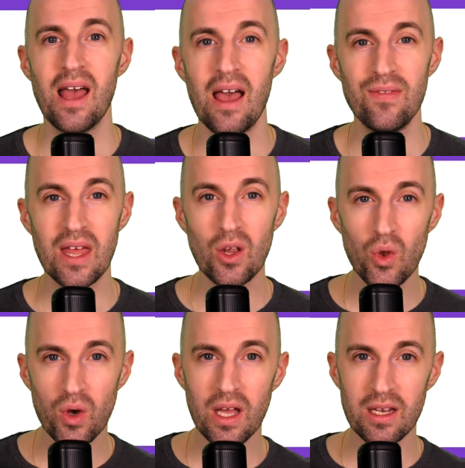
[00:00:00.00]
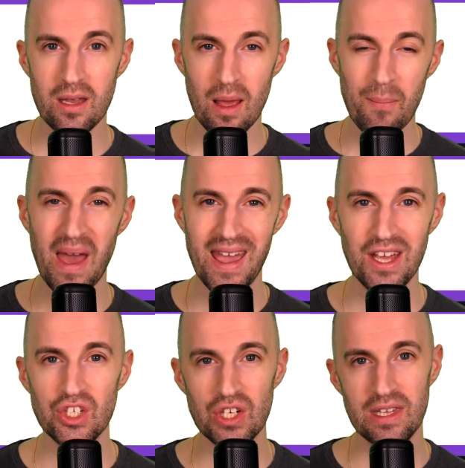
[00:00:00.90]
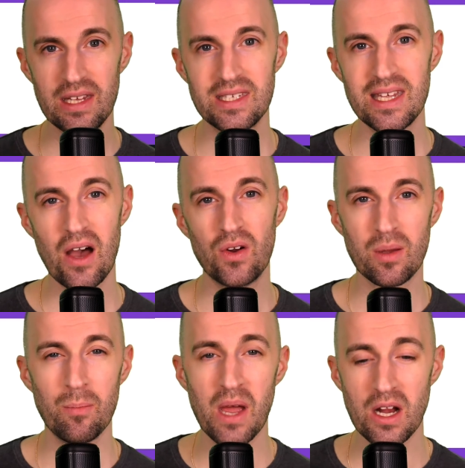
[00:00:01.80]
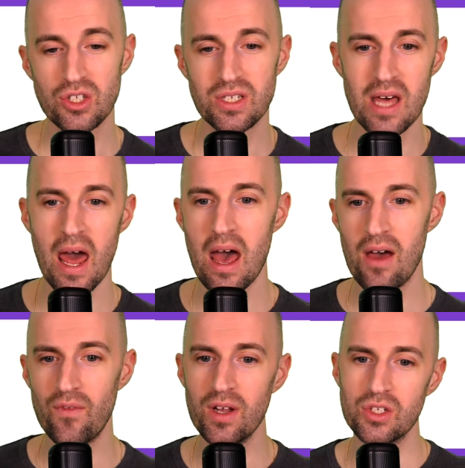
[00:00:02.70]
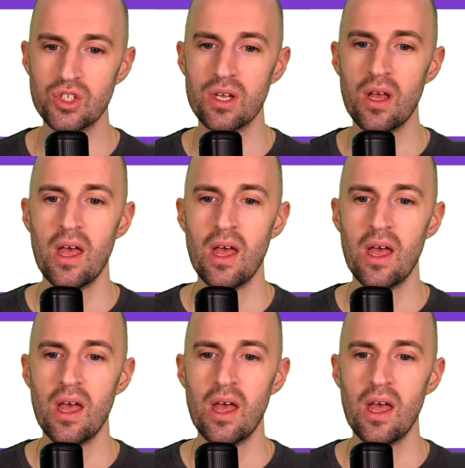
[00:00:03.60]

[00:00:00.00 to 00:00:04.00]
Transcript: And then look at a page and then see how it compares to that average.